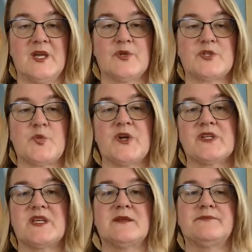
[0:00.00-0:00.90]
which
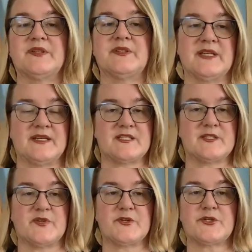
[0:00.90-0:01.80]
works on building
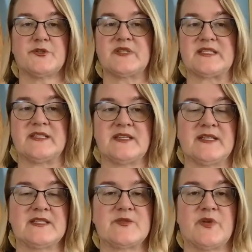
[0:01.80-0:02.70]
spiritual
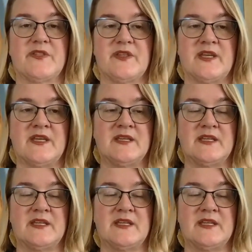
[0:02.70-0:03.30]
resilience within